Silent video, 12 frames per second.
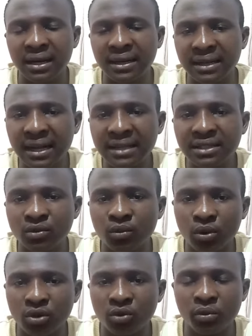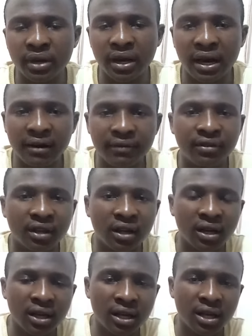and that is what we are
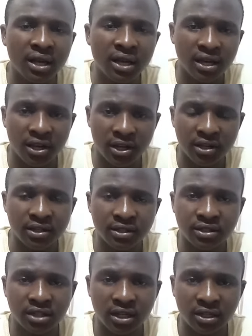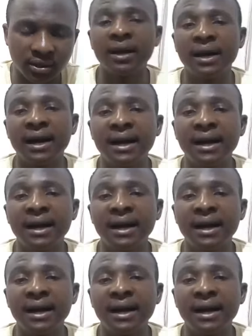after in this channel.